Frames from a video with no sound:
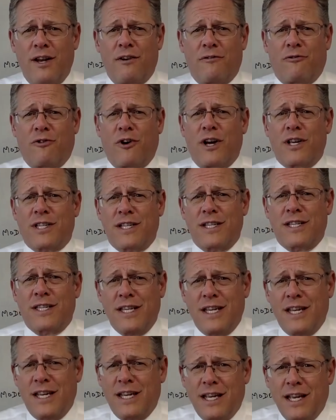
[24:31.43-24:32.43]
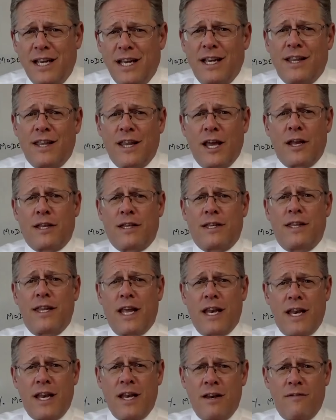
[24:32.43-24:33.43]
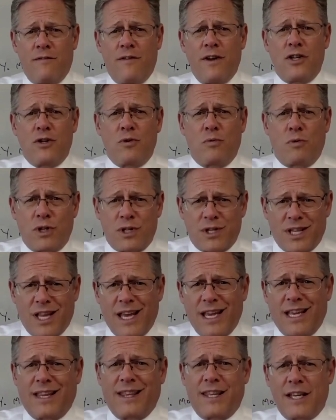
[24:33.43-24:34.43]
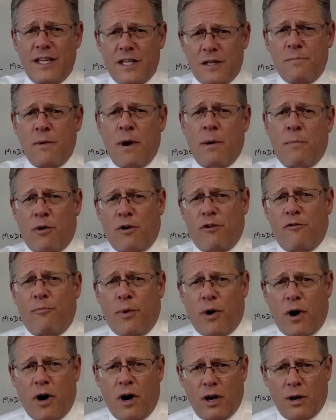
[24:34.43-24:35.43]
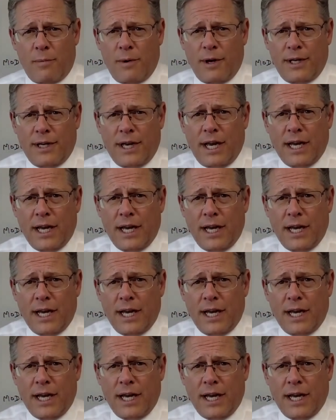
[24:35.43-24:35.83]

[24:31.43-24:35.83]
for us to see that individuals like this member of parliament,